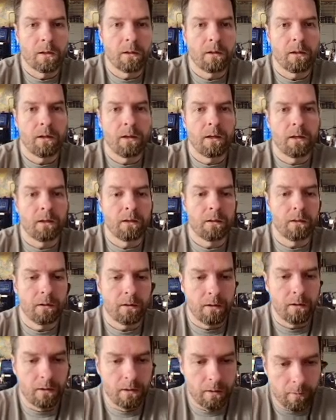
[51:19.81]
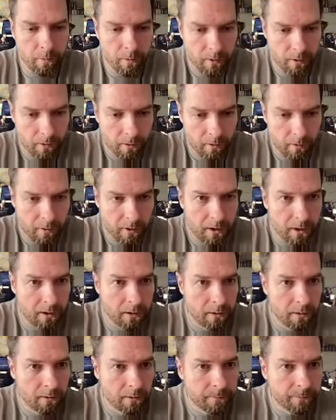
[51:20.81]
10, and now I'm going to go
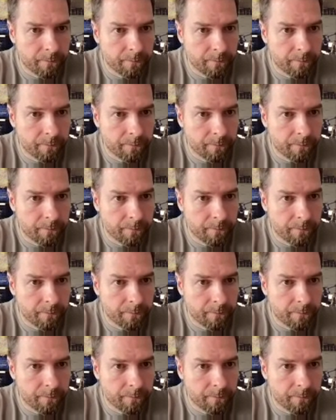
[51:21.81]
here